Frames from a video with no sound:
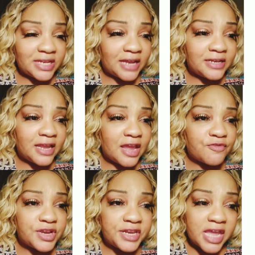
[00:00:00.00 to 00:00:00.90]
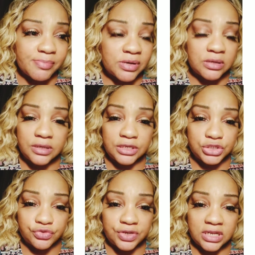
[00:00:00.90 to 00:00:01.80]
Not every neighborhood
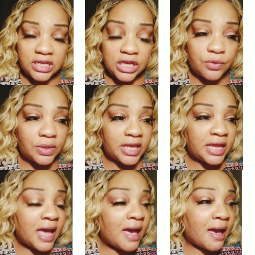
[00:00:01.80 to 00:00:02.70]
is treated equally.